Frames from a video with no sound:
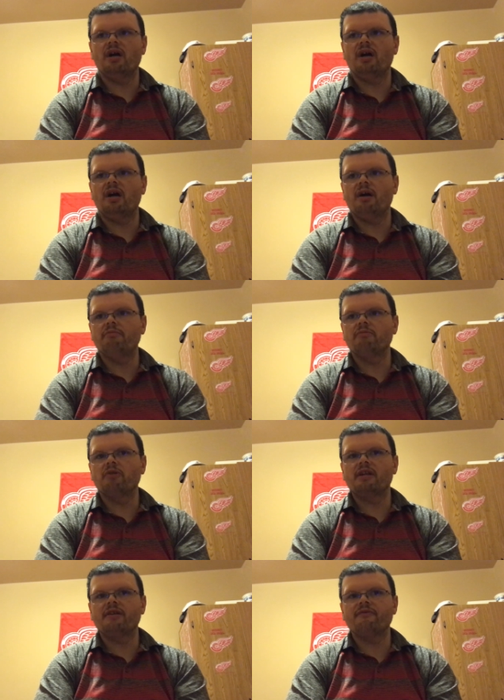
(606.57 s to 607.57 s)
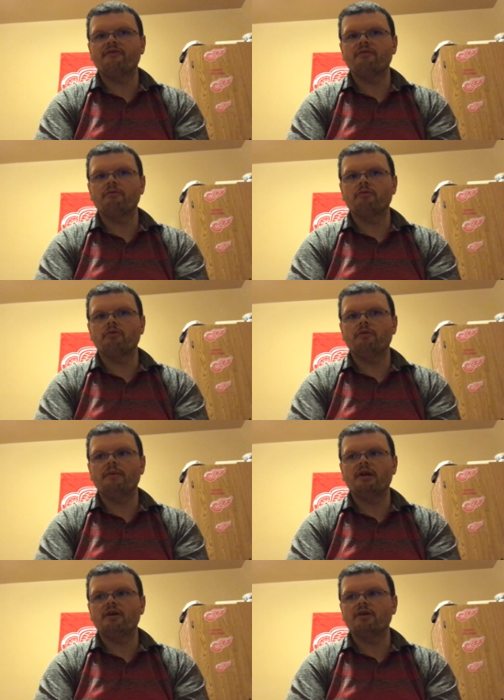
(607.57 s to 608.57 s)
Um, waiting for
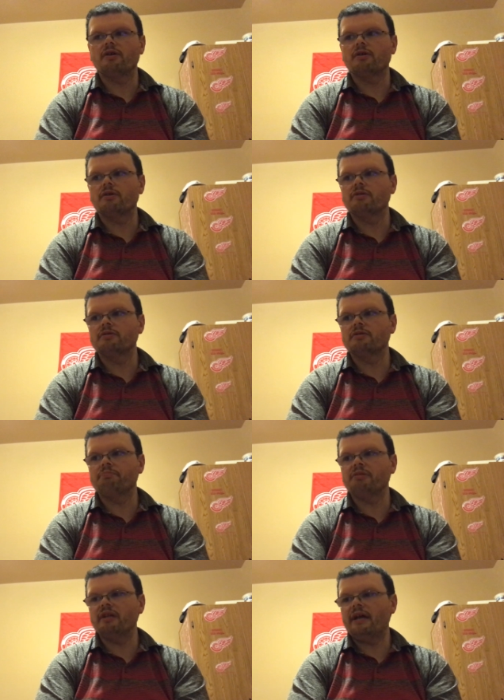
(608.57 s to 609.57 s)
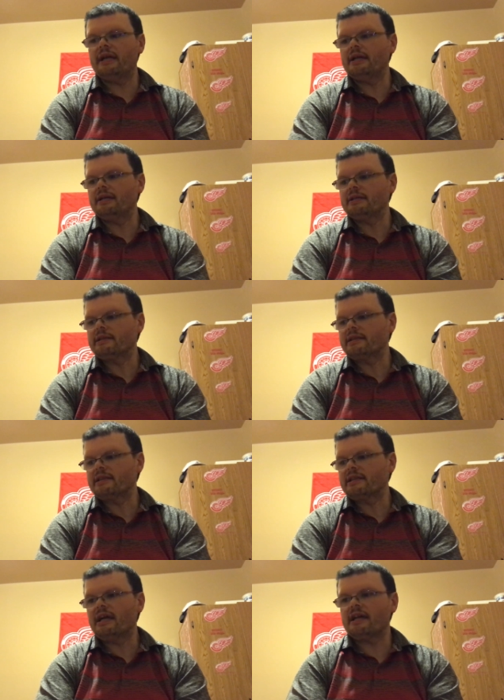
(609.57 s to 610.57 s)
Romero to play.
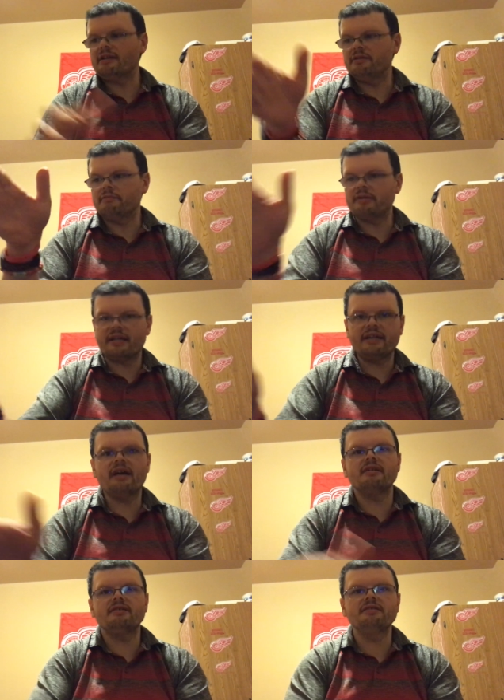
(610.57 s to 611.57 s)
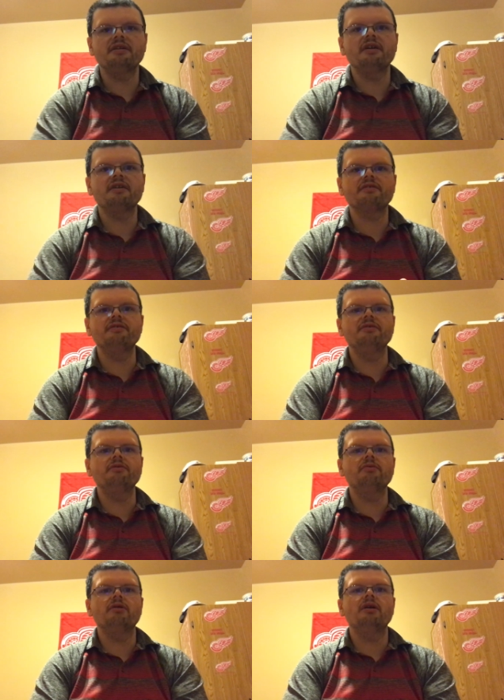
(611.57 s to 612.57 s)
I can play that on here
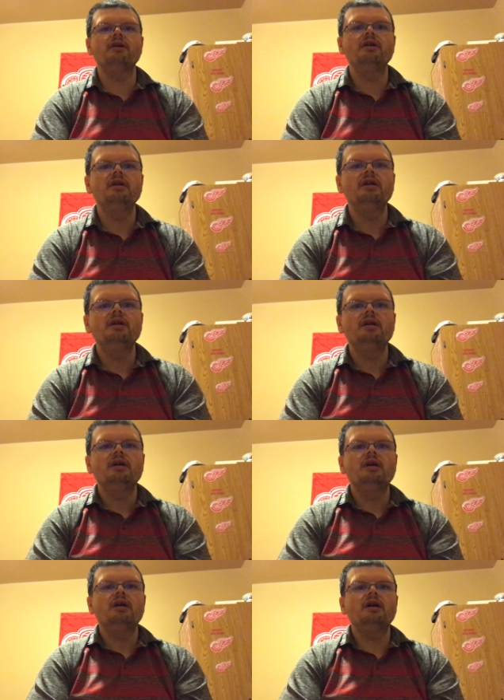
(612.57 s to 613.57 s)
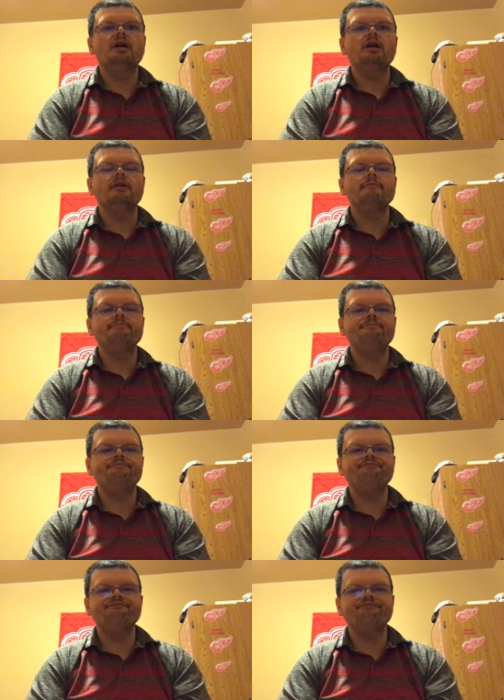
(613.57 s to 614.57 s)
too. Um,
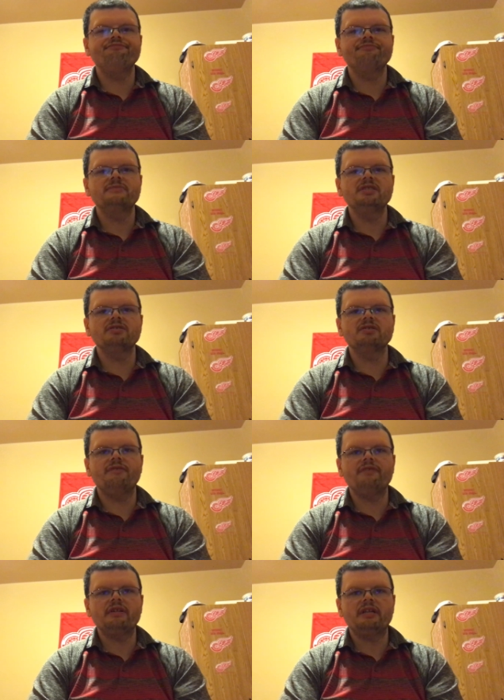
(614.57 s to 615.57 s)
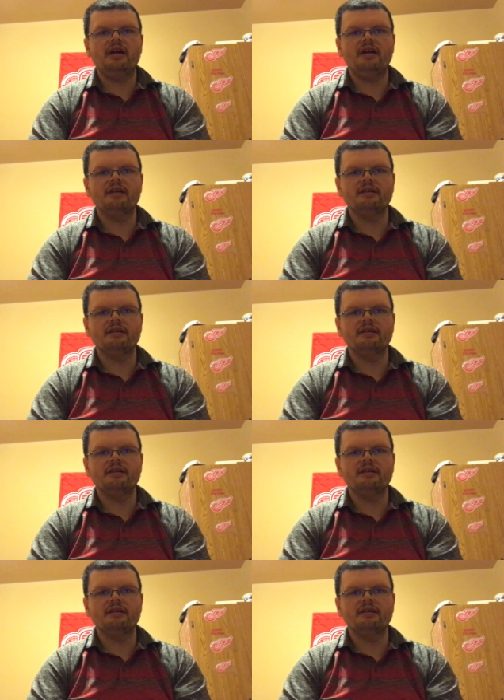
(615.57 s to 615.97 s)
stuff like that.